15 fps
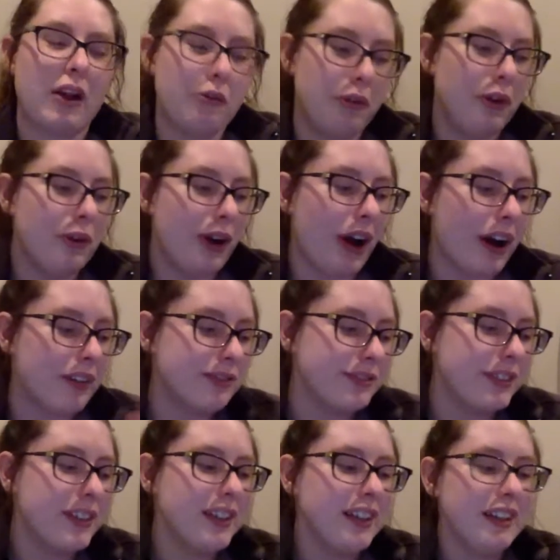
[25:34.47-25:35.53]
Rudolph.
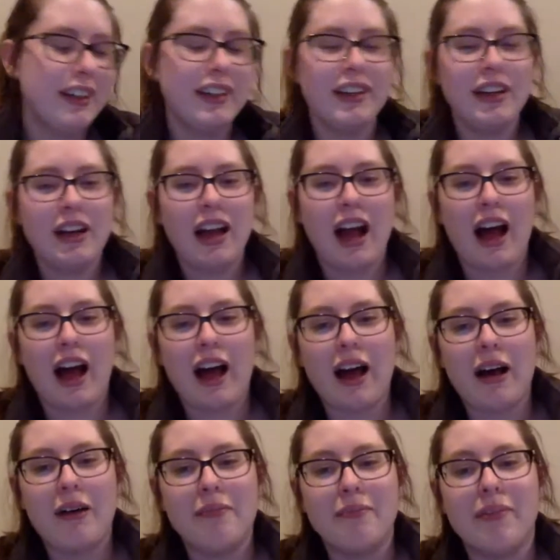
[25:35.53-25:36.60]

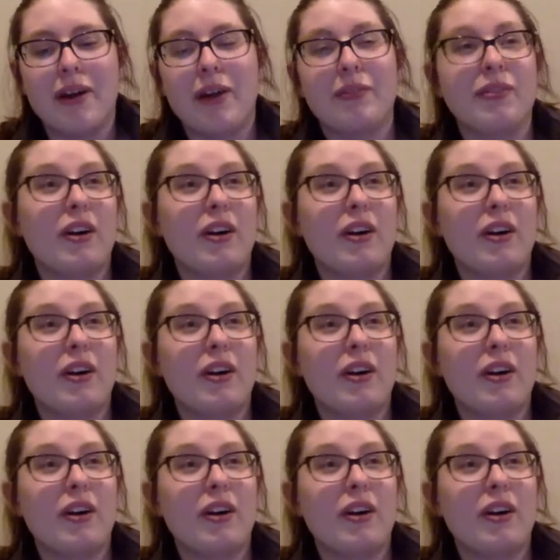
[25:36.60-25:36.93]
I've